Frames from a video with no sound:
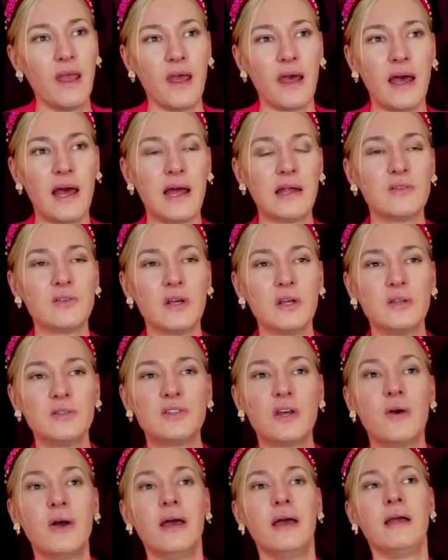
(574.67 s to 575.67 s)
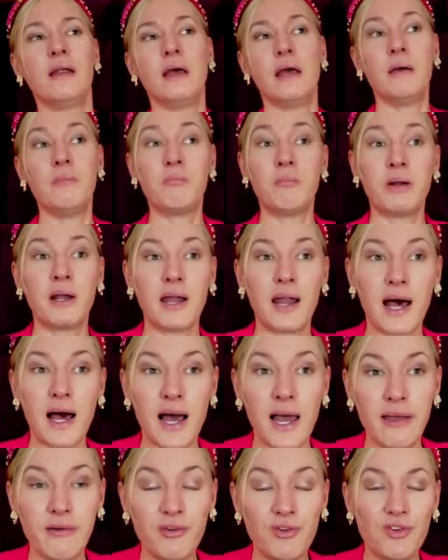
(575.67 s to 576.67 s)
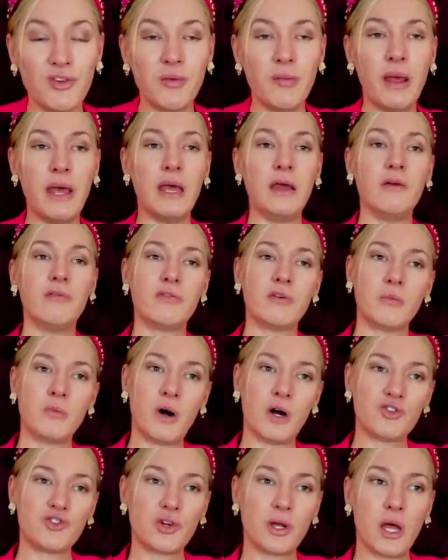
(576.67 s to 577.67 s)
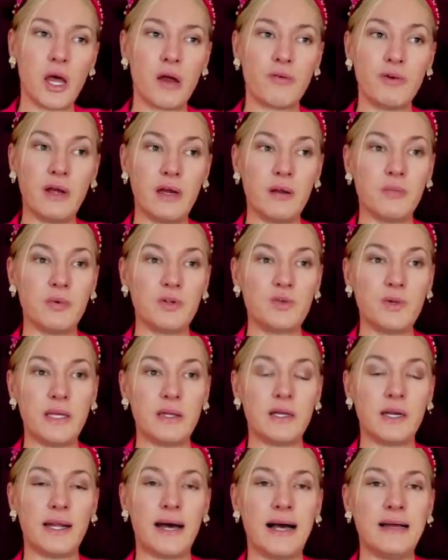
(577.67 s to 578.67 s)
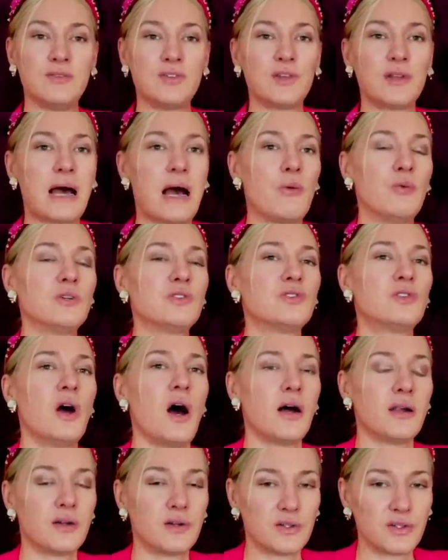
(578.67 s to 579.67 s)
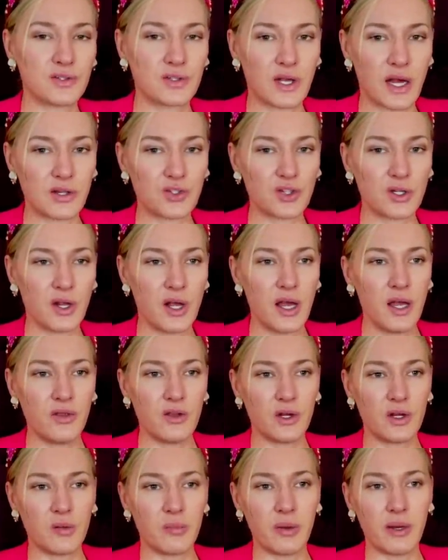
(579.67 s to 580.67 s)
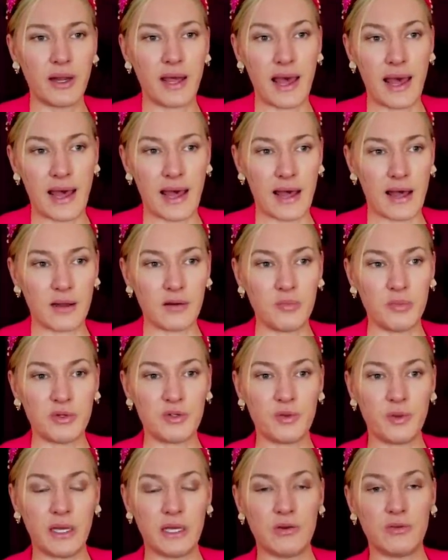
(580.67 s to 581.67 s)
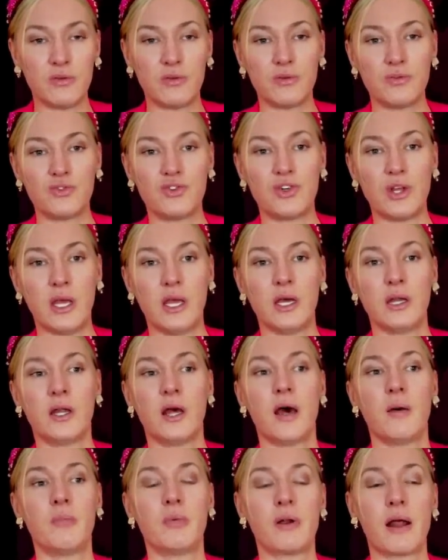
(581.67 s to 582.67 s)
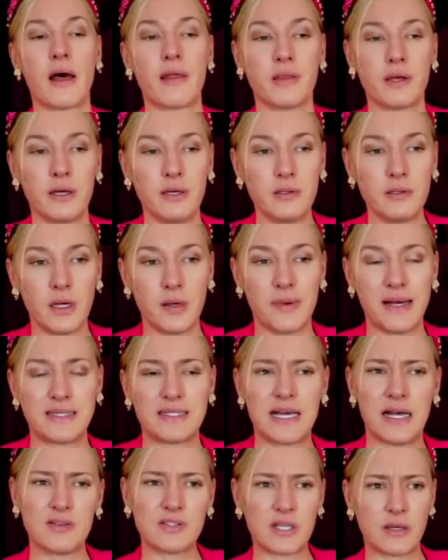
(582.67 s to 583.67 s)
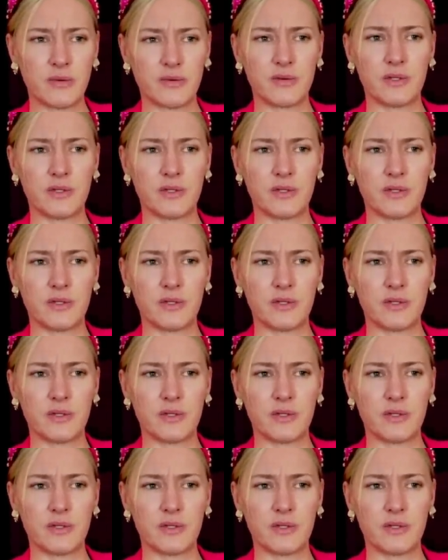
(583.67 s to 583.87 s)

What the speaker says: And so it implied to me from watching her reading between the lines that that was not a discussion that had been had between she and her brother, no matter how some